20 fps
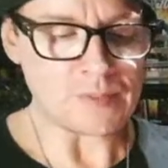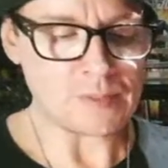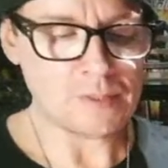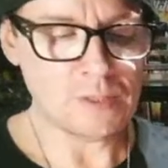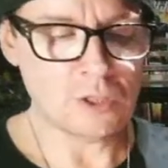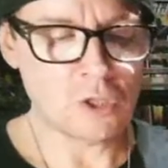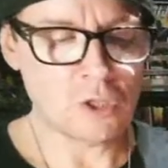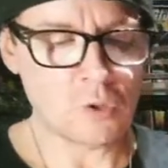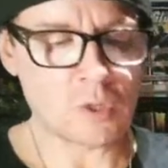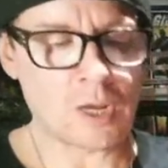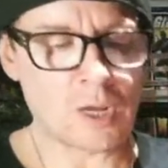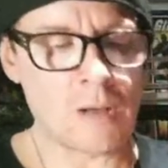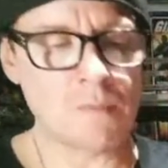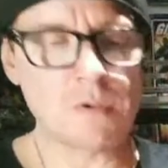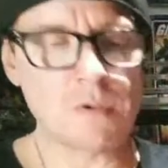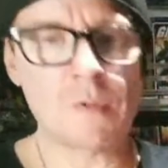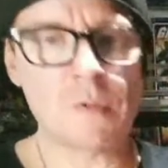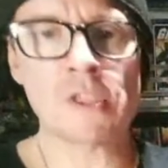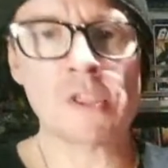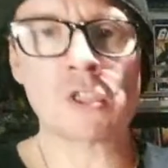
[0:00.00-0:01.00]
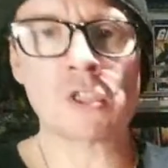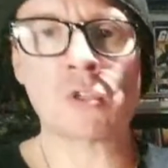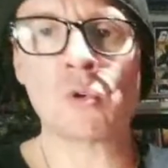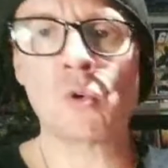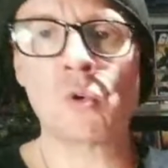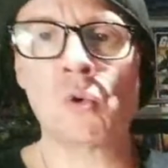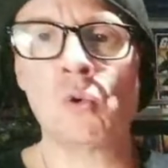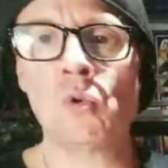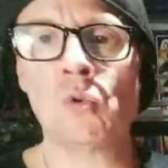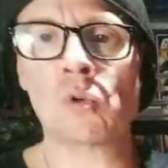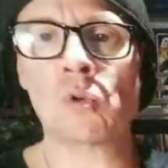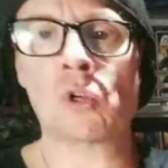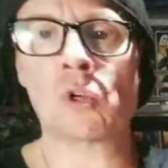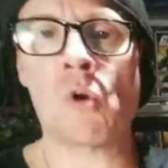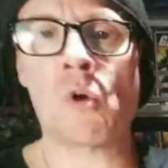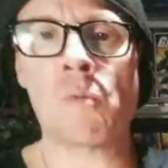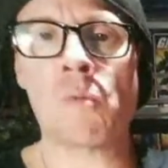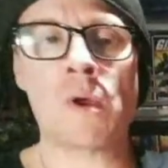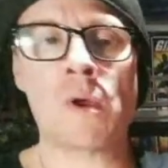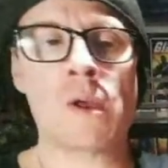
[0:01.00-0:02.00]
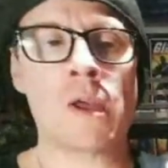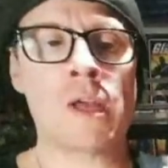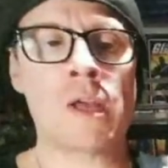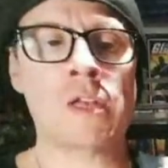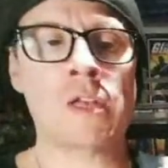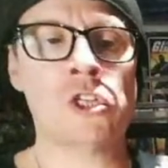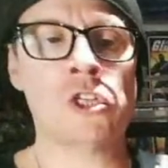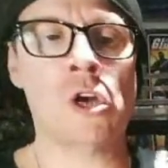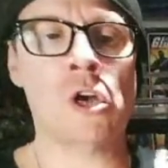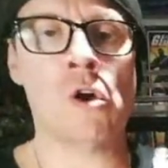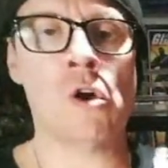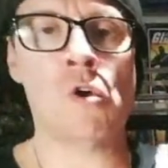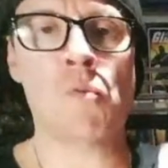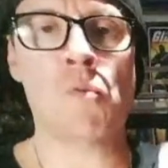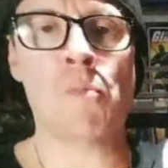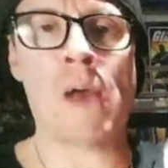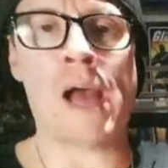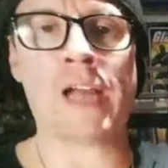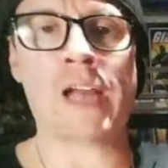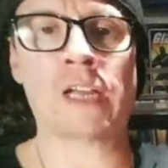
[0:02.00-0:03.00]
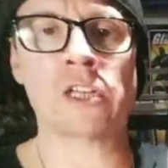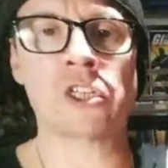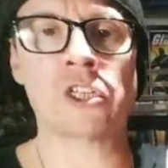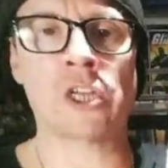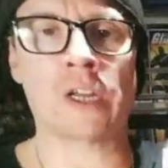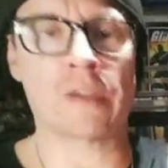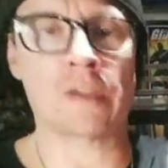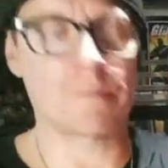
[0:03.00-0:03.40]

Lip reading: so it comes with this cool Cobra and Joe packaging.